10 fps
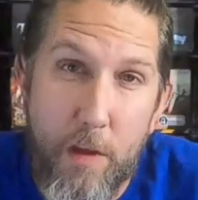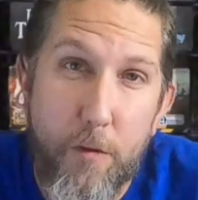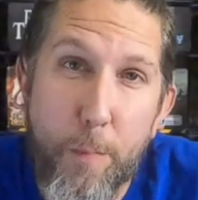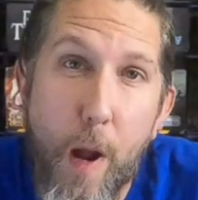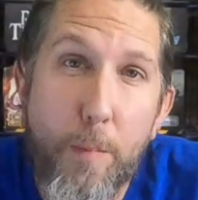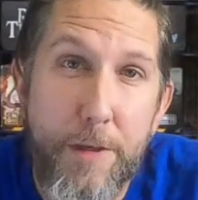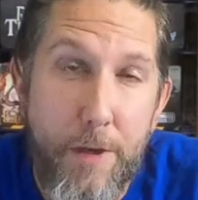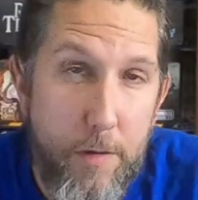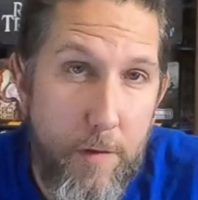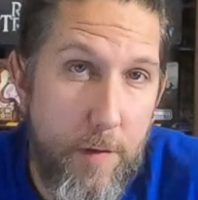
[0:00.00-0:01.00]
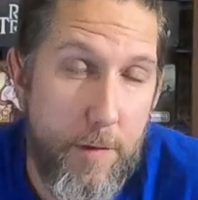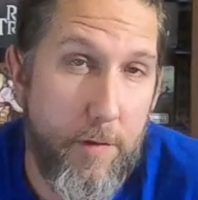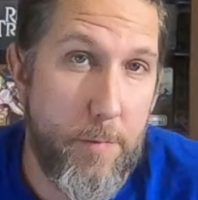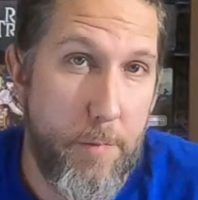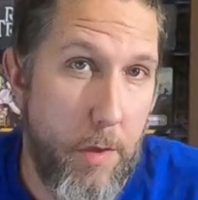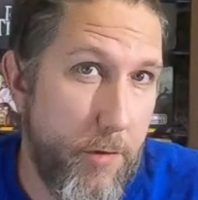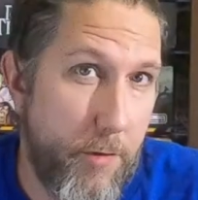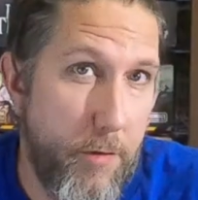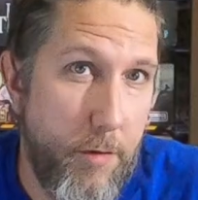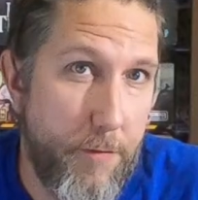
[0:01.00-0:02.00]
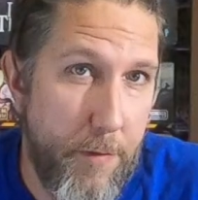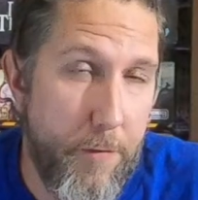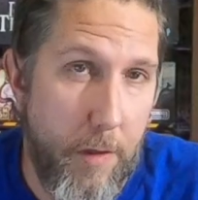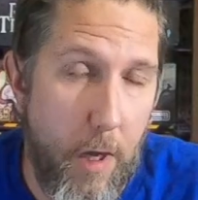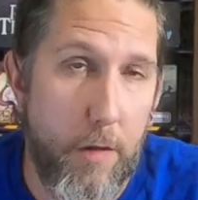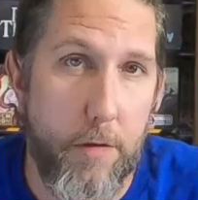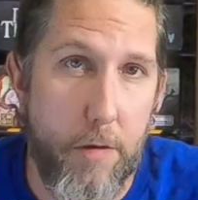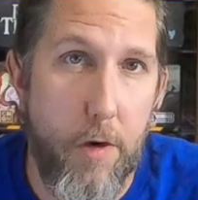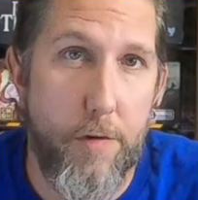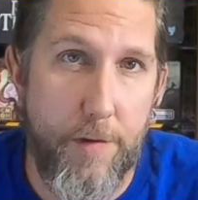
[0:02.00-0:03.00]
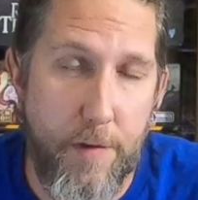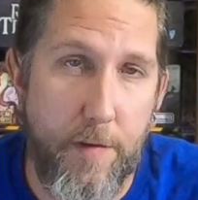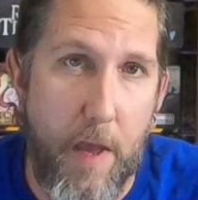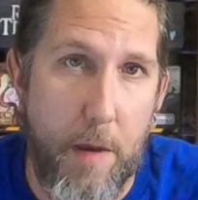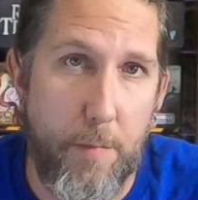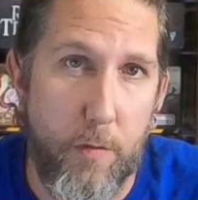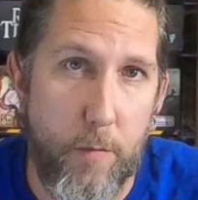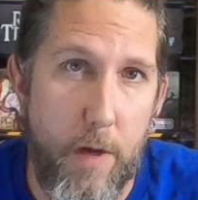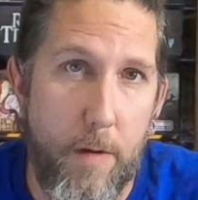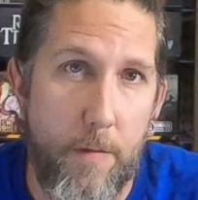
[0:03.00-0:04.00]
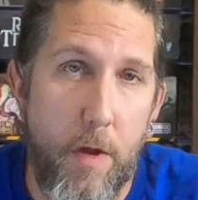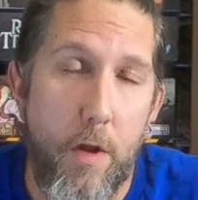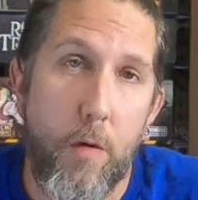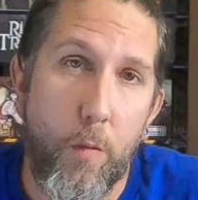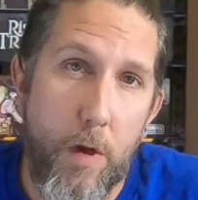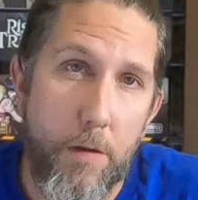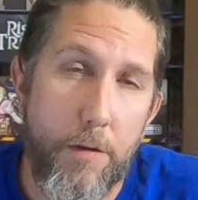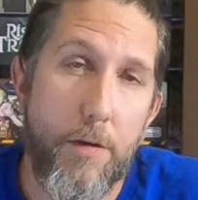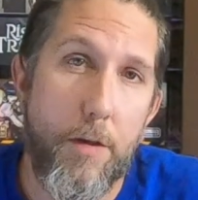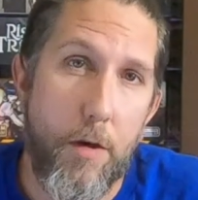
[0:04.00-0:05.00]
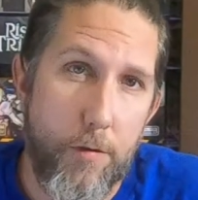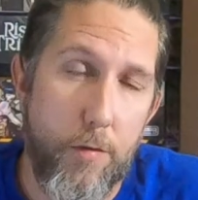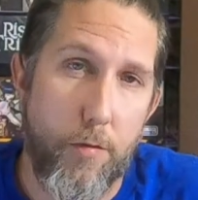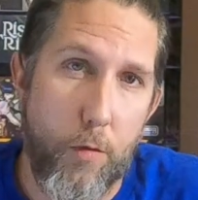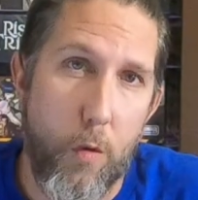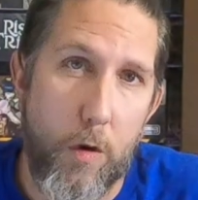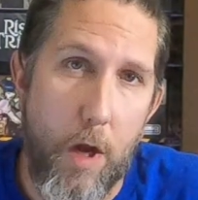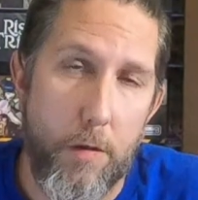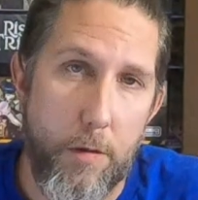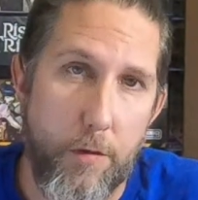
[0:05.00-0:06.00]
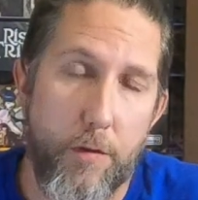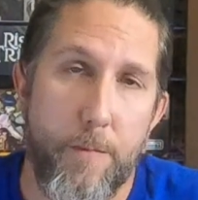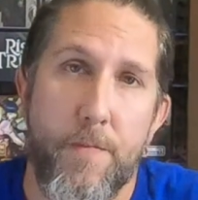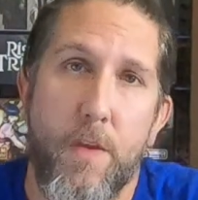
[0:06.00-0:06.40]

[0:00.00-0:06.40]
You've probably noticed that there's a multitude of different color cards in this game as well. Well, you can also score colors.